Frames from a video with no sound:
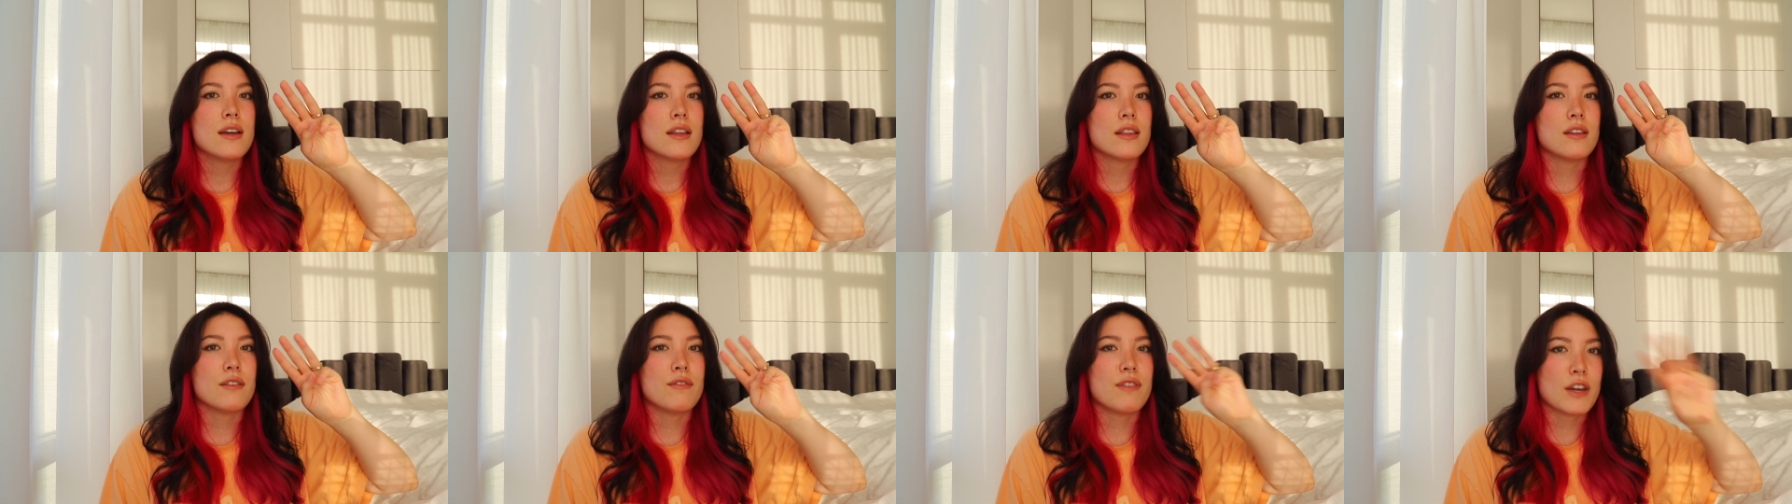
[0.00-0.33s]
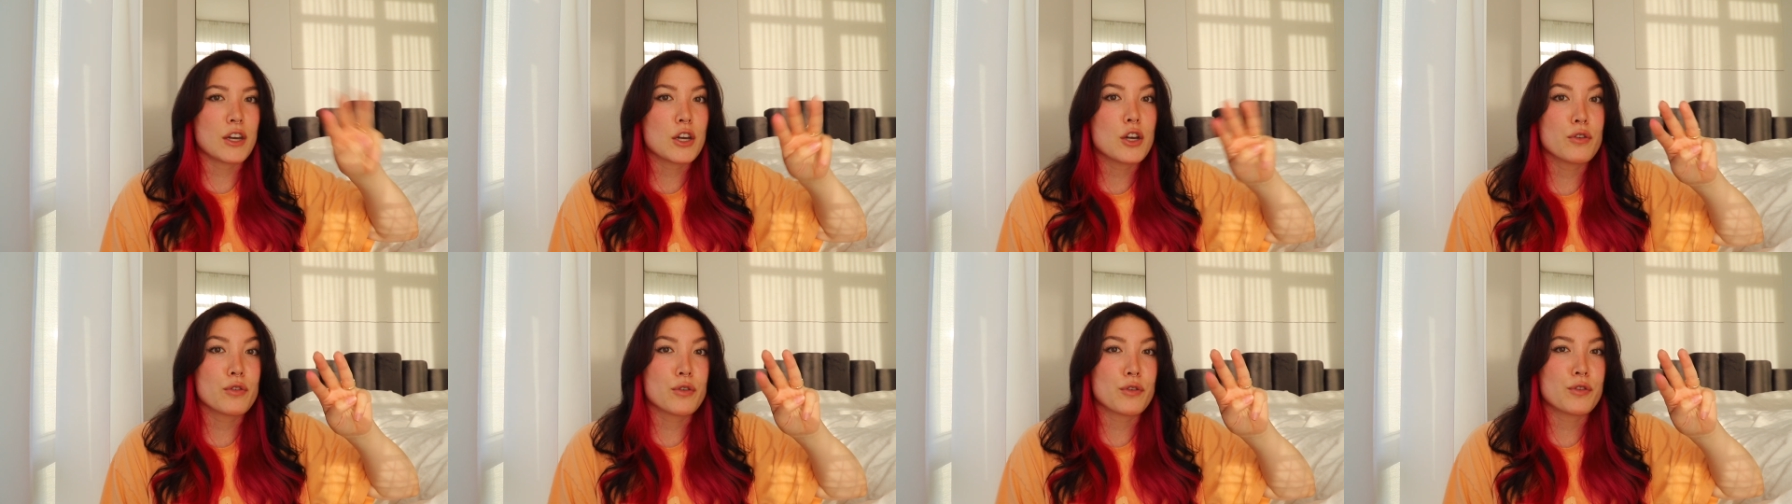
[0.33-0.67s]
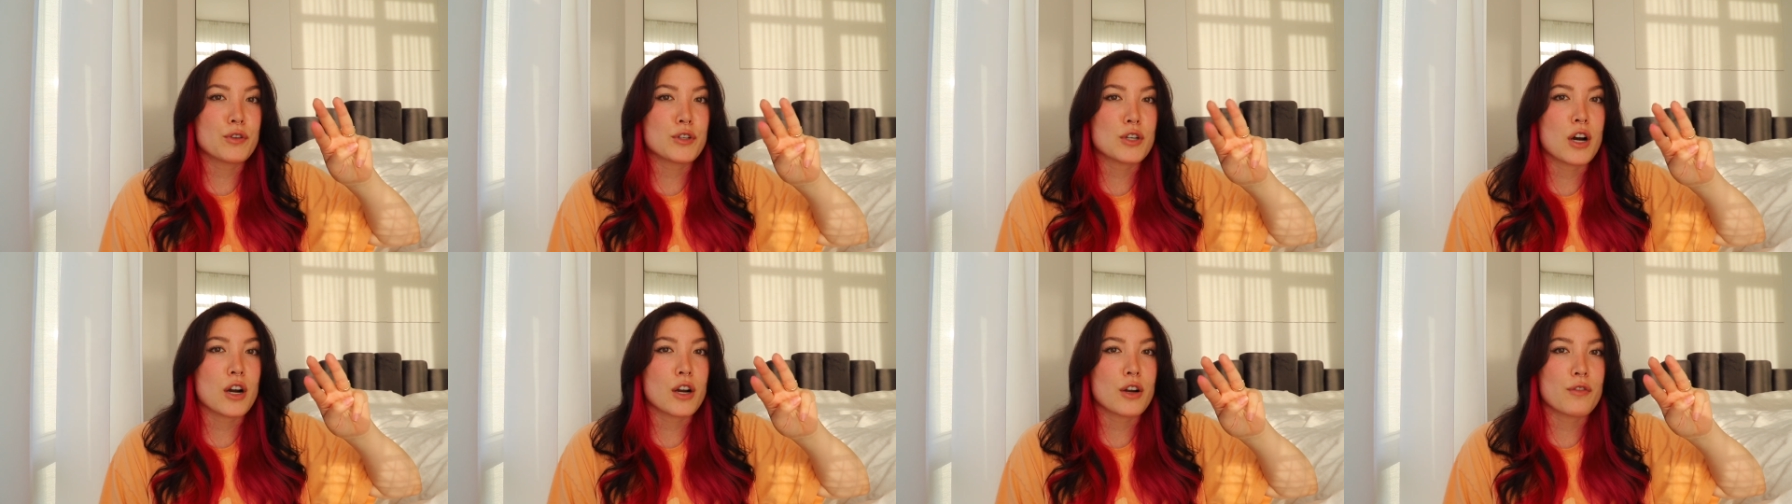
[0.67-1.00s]
the Vancouver
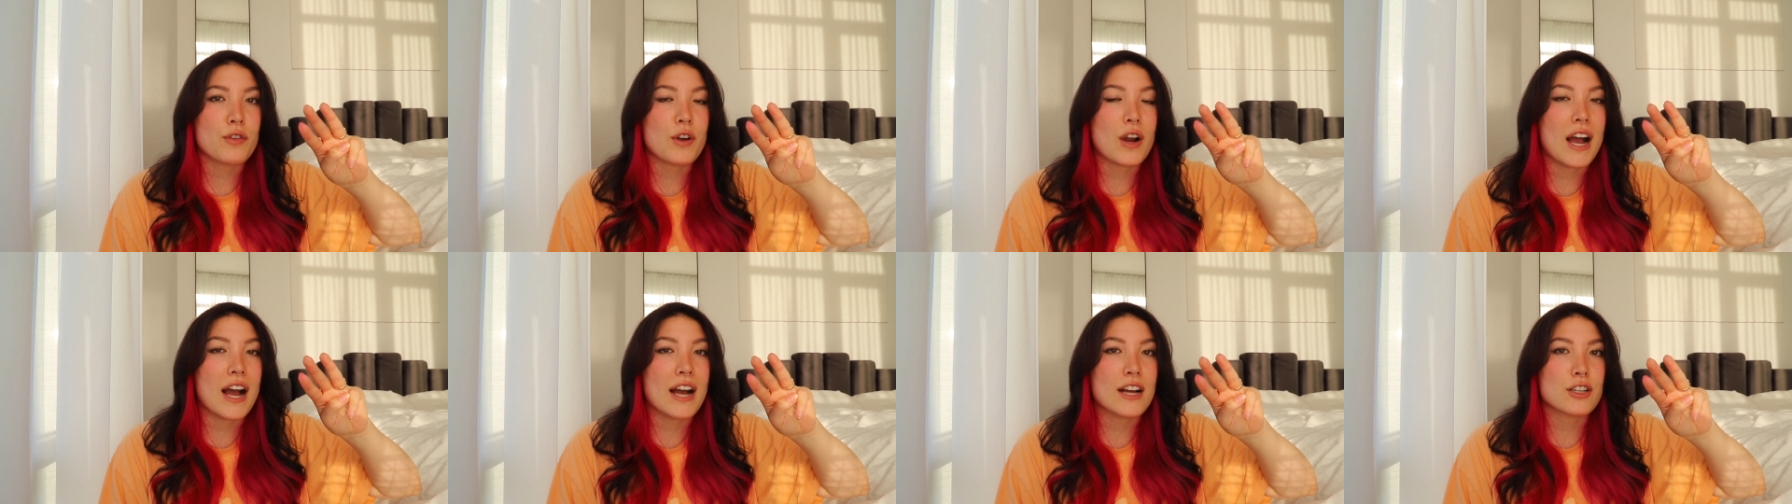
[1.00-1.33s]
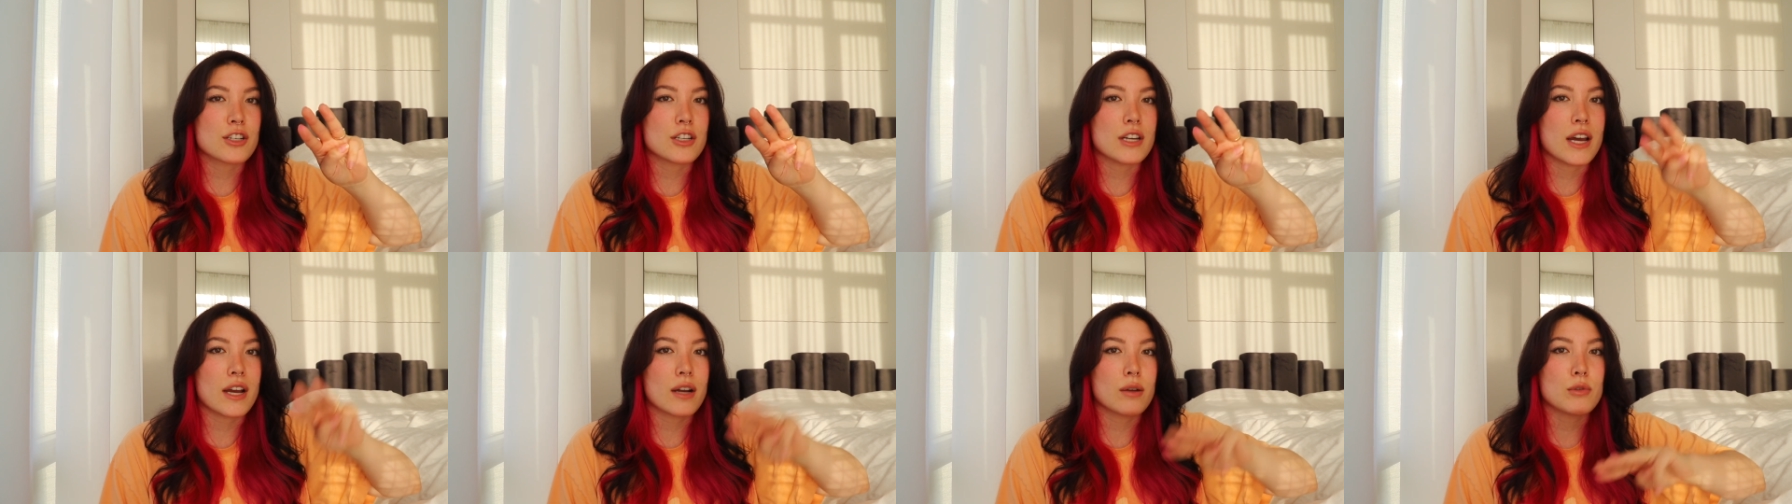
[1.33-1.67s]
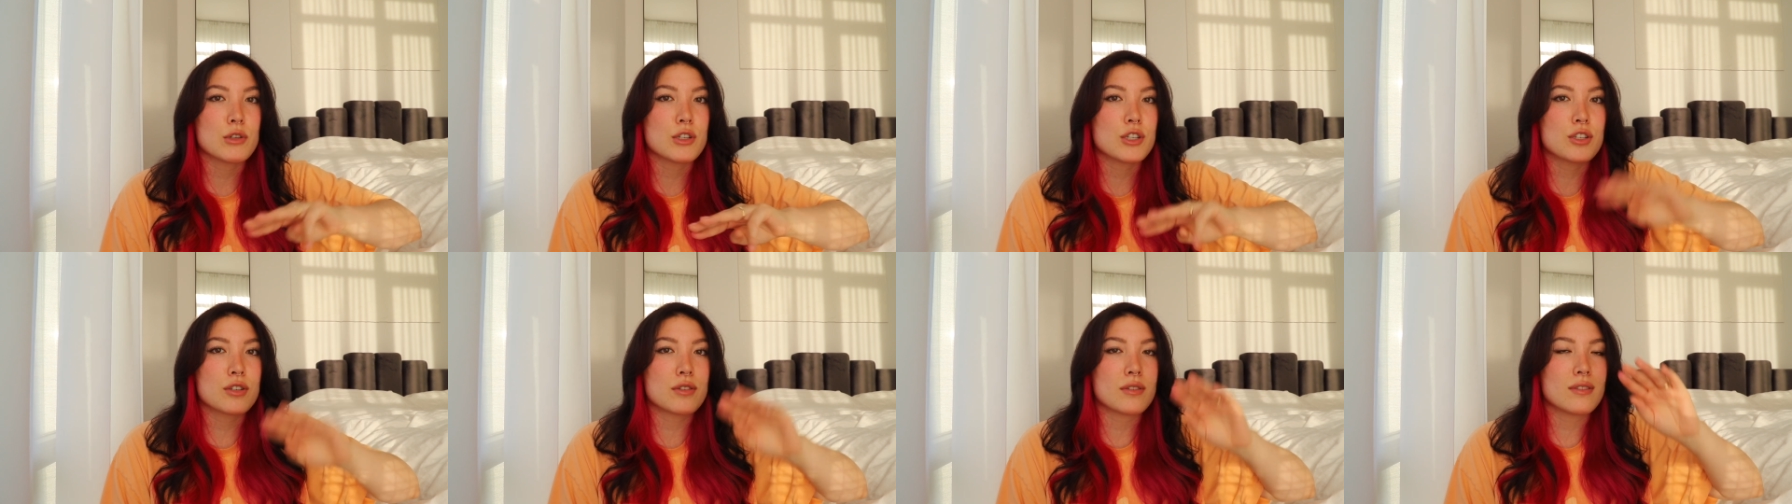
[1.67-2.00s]
photographer hashtag,
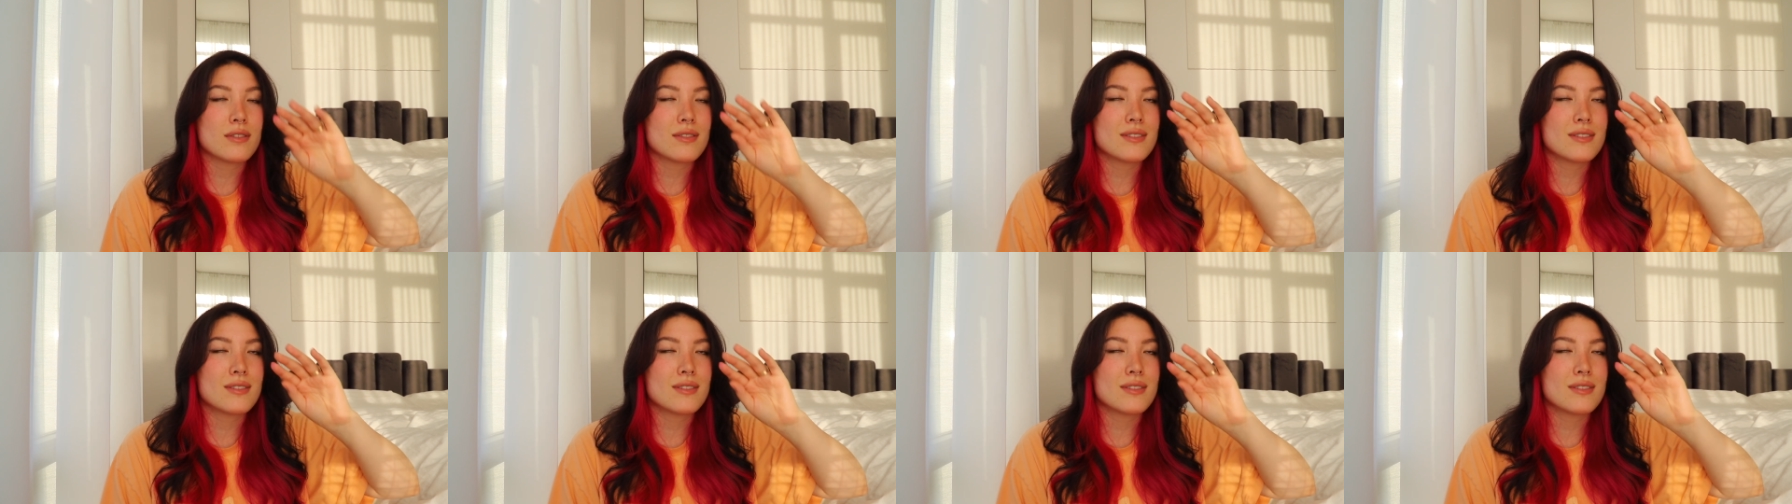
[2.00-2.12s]
which